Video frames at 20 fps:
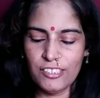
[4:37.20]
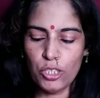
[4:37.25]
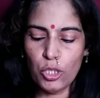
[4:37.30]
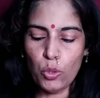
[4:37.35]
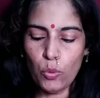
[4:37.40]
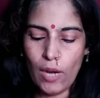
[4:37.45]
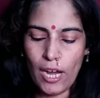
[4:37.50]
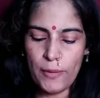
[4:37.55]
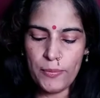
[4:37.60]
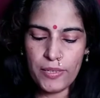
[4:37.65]
You
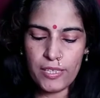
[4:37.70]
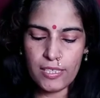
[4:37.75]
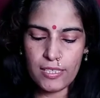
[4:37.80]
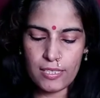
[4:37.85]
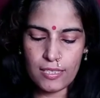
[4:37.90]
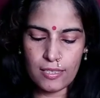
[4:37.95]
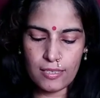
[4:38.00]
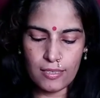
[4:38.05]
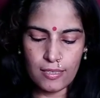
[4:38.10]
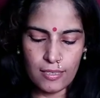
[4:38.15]
know why?
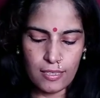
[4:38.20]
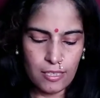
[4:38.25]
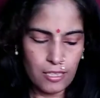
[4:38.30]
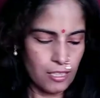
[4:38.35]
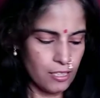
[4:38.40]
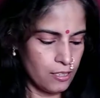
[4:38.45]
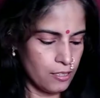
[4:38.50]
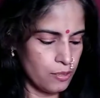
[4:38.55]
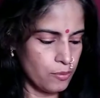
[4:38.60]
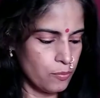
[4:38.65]
Because
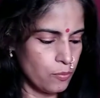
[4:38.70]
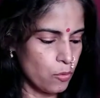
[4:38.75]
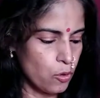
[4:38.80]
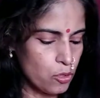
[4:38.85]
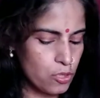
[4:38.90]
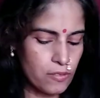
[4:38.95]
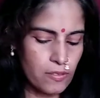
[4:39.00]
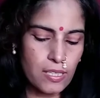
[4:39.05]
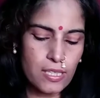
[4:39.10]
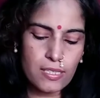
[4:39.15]

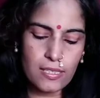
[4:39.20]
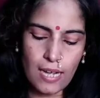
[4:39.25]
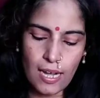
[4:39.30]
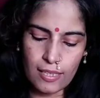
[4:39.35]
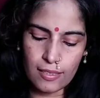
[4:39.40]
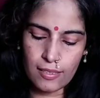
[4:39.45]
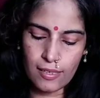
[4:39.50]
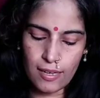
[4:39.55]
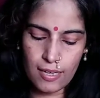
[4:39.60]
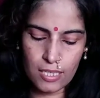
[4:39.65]
most of the
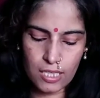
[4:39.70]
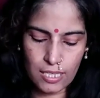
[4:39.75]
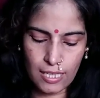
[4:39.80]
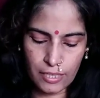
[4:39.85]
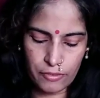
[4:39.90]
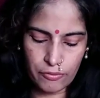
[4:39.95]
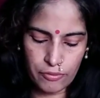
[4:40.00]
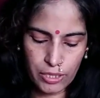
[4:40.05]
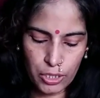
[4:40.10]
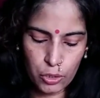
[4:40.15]
sadhanas
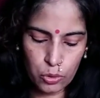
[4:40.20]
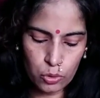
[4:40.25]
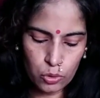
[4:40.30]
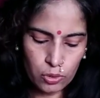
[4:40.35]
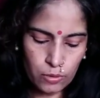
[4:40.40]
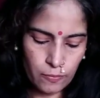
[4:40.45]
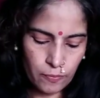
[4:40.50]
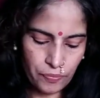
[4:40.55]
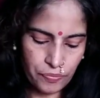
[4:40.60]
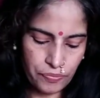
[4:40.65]
that we
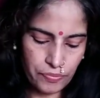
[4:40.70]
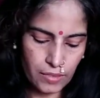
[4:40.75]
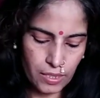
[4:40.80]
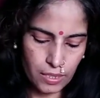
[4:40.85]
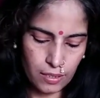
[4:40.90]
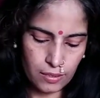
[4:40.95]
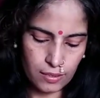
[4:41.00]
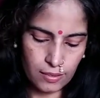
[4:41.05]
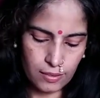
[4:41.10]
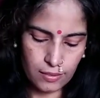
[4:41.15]
do,
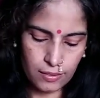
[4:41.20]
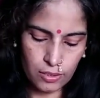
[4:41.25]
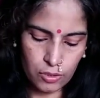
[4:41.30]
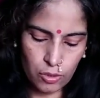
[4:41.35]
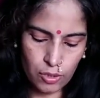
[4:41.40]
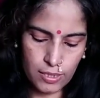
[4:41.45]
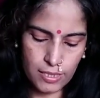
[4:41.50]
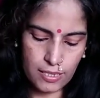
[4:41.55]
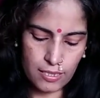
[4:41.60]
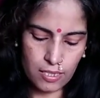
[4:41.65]

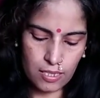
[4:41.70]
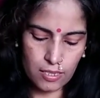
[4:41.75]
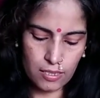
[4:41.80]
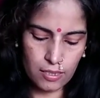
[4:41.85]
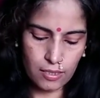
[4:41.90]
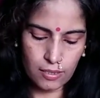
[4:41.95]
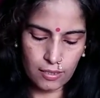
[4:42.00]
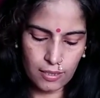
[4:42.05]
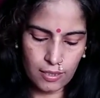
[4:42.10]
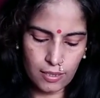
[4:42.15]
you know,
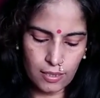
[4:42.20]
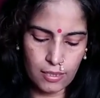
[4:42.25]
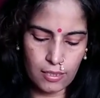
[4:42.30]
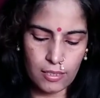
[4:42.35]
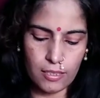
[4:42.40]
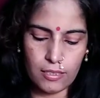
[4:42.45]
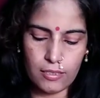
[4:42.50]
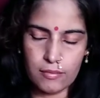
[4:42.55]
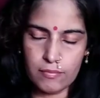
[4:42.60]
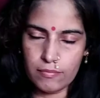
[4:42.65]
it's
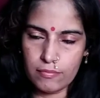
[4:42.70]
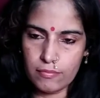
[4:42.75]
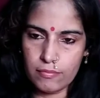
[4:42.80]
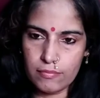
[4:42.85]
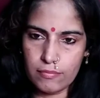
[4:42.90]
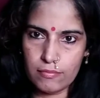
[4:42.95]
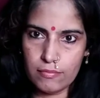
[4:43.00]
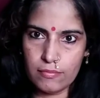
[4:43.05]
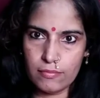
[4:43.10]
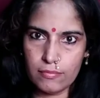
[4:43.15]
uh,
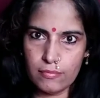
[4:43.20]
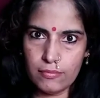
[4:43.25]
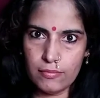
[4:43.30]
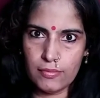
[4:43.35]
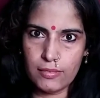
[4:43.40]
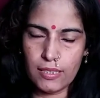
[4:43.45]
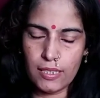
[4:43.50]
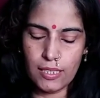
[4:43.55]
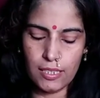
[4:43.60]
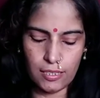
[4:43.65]

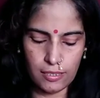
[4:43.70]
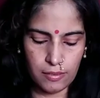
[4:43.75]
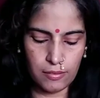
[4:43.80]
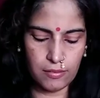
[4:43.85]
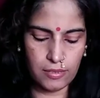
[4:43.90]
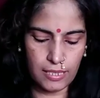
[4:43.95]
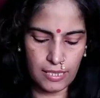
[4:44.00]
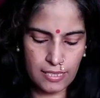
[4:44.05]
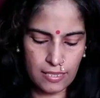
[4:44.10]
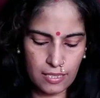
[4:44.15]

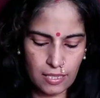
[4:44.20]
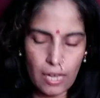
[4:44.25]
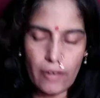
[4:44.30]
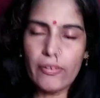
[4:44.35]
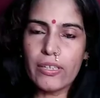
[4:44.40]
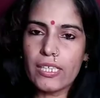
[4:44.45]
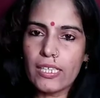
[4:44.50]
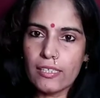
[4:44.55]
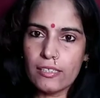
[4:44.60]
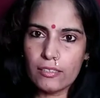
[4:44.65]
the it's
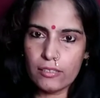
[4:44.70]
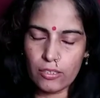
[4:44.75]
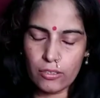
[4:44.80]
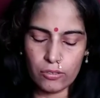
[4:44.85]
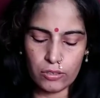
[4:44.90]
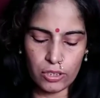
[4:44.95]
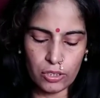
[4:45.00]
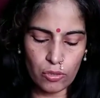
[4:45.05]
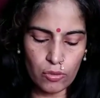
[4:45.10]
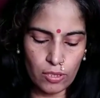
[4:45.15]
covered, and
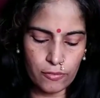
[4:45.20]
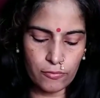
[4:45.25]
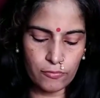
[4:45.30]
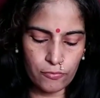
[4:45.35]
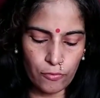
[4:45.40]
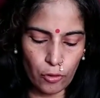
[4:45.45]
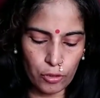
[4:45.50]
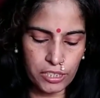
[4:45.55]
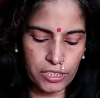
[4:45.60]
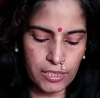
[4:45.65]
you know, in
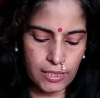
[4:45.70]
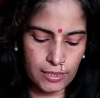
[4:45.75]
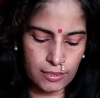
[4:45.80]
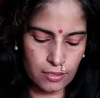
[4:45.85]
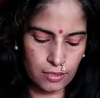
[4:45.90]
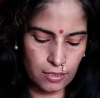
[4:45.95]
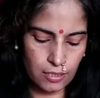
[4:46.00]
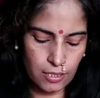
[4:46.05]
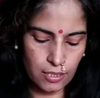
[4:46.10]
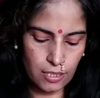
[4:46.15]
forty
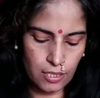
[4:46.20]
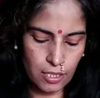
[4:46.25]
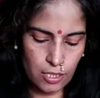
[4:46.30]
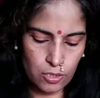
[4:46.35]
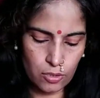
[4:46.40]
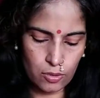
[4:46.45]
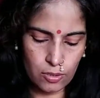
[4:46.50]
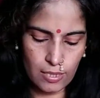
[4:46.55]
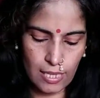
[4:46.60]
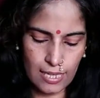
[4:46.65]
days.
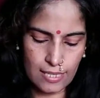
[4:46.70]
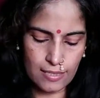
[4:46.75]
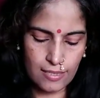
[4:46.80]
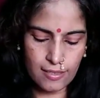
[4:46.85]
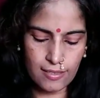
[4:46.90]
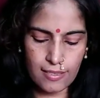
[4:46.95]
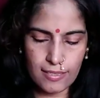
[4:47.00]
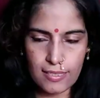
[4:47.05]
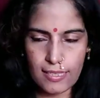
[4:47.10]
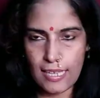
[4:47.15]
So that's
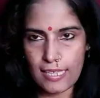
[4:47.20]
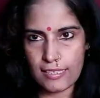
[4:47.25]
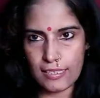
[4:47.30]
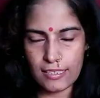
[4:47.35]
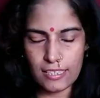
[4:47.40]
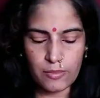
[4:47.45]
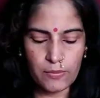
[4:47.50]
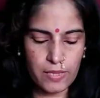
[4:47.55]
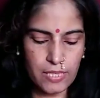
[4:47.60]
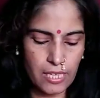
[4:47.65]
the reason I
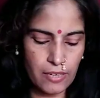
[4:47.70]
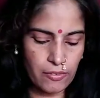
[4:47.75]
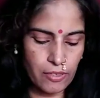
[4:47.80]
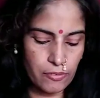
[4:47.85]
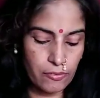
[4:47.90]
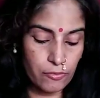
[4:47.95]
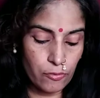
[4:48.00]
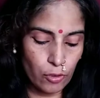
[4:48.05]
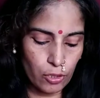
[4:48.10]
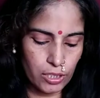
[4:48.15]
think they must
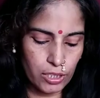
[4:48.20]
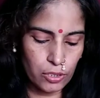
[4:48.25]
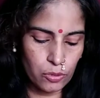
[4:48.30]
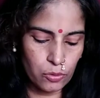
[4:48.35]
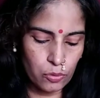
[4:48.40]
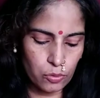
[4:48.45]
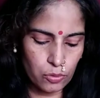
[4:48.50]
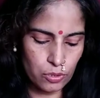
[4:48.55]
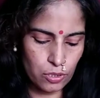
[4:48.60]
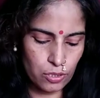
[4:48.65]
have given
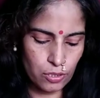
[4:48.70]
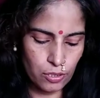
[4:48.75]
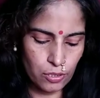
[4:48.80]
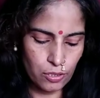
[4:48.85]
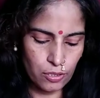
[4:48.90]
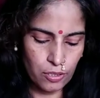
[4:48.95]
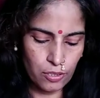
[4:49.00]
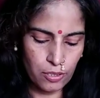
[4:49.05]
forty cones,